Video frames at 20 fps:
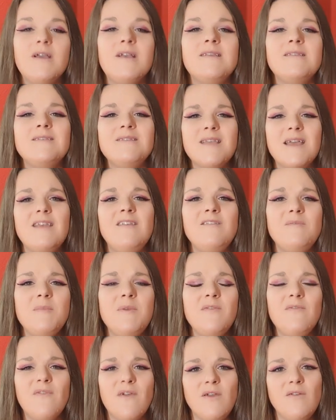send
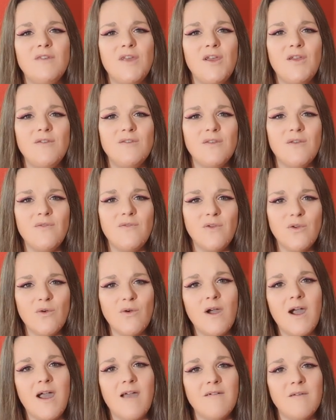me photos of
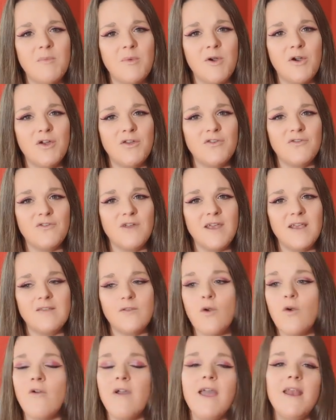your Harry Potter trees
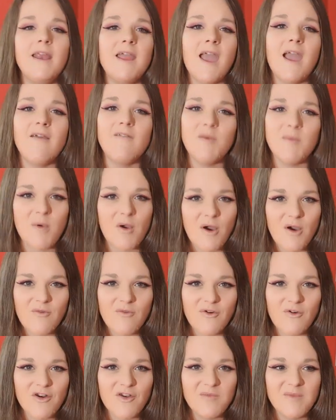or any Harry Potter
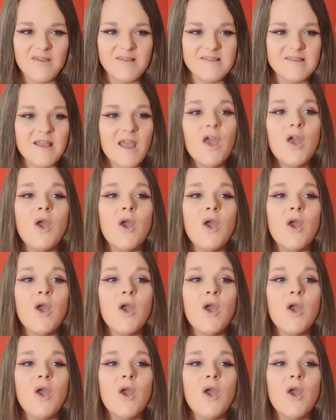ornaments,